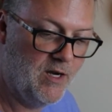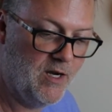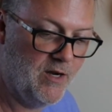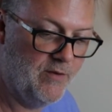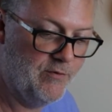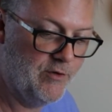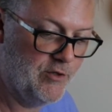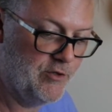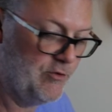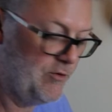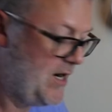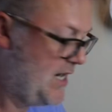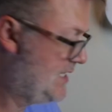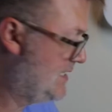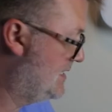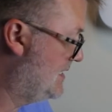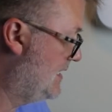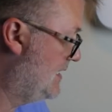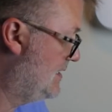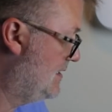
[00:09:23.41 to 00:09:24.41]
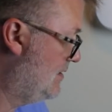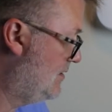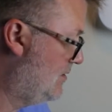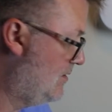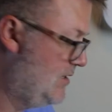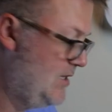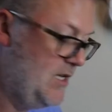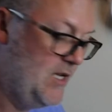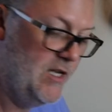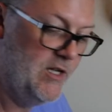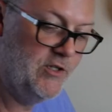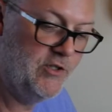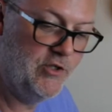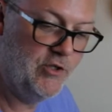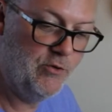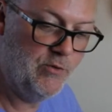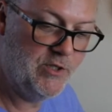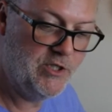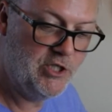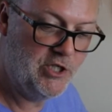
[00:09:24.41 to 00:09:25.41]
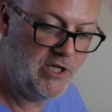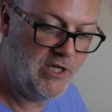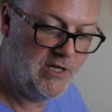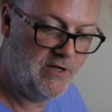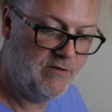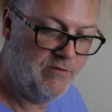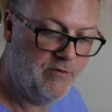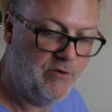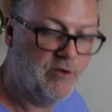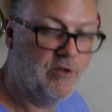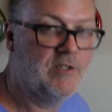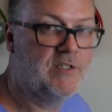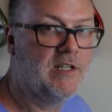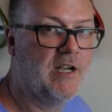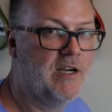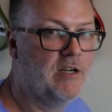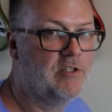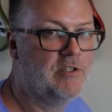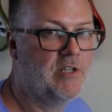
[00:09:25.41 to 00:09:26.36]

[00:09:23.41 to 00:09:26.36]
of your direct signal to achieve your desired